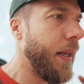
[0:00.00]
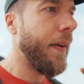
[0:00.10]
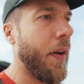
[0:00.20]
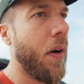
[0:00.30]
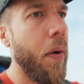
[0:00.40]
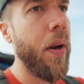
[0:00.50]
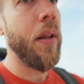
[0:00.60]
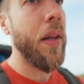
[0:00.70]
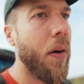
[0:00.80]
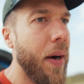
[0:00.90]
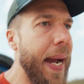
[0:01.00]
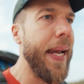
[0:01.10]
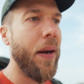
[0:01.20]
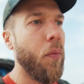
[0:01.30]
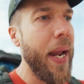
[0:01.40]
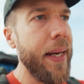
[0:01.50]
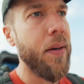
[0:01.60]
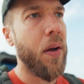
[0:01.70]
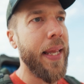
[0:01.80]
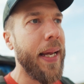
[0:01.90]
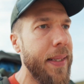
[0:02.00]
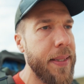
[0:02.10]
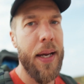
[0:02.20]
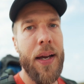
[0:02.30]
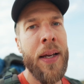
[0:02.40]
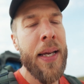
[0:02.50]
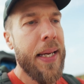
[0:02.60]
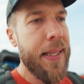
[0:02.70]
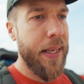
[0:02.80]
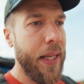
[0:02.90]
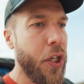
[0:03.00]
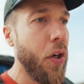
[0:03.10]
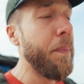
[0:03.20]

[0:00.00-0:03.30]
if you're going on a longer hike and weight and all that is an issue,